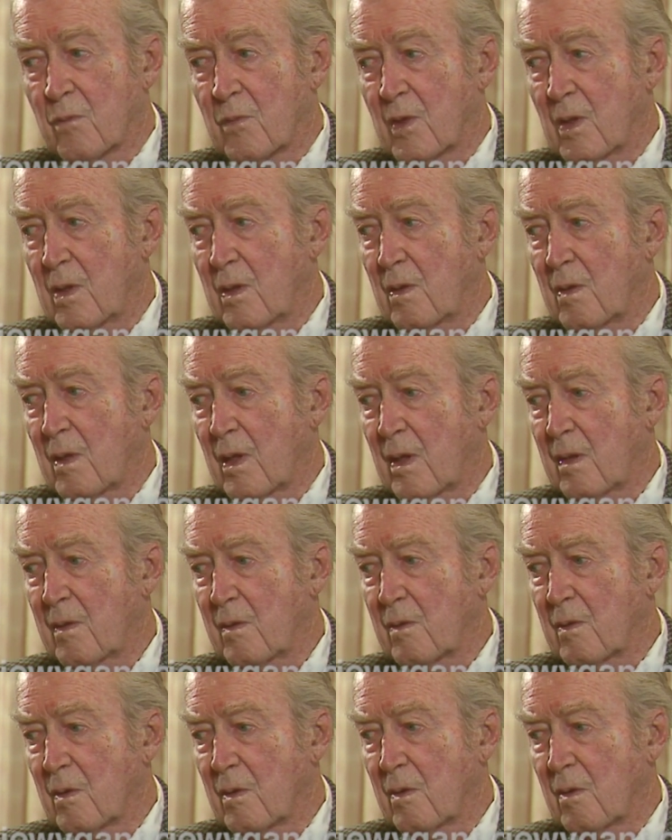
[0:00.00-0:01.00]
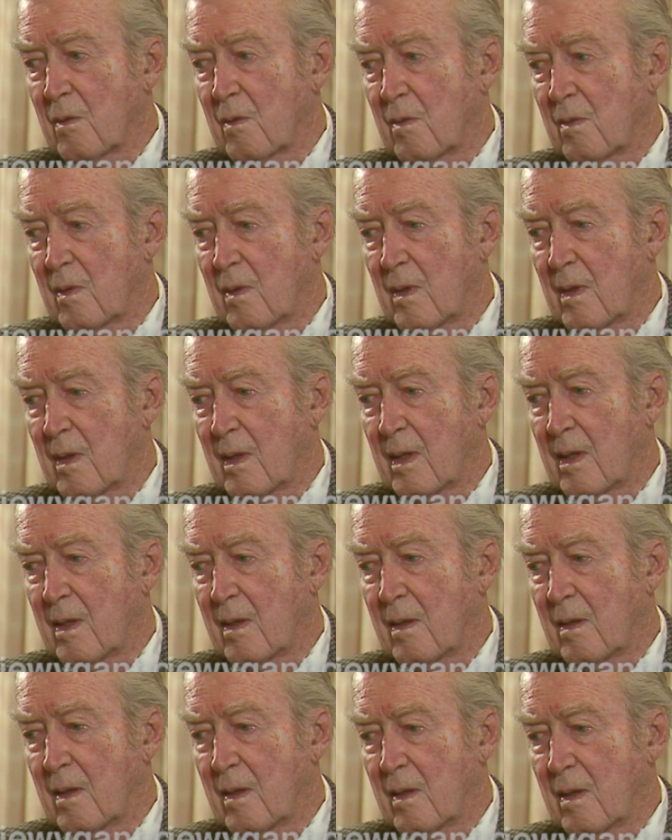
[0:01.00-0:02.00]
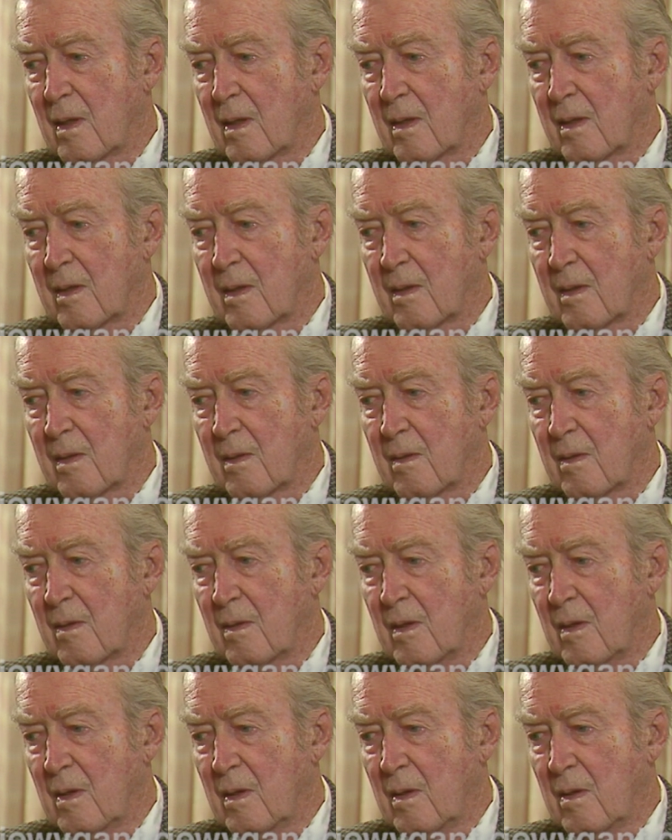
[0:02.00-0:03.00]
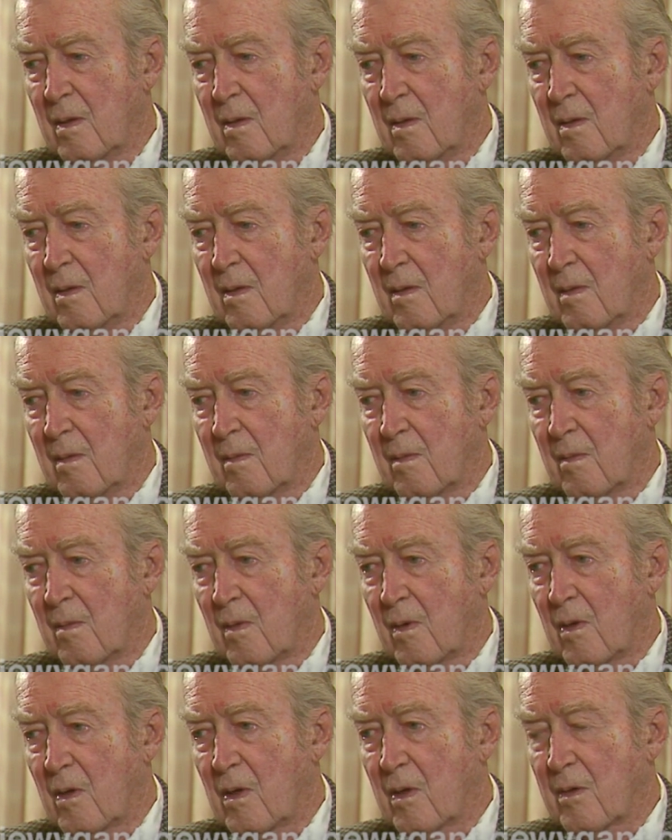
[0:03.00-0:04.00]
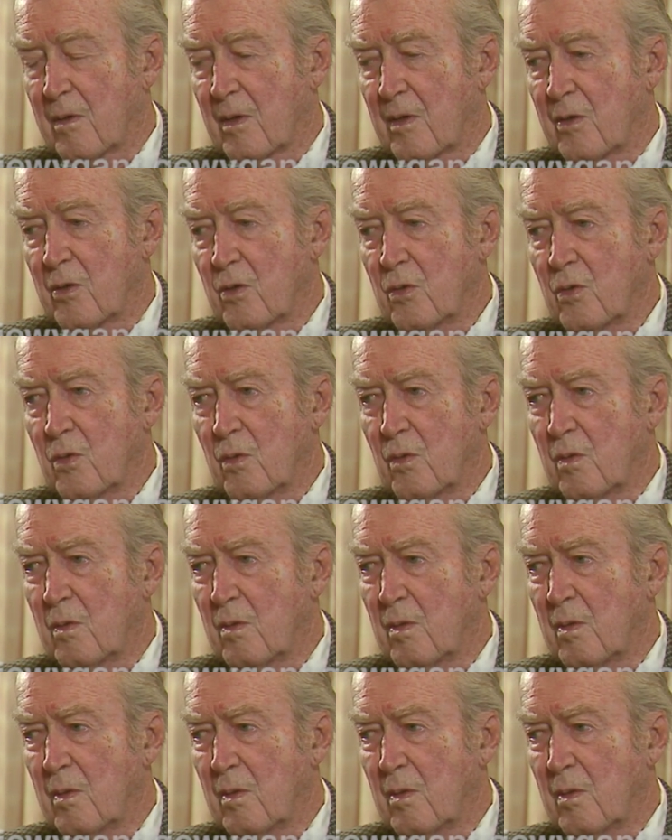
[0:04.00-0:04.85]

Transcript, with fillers: Gee, I don't know. I, I uh, all the new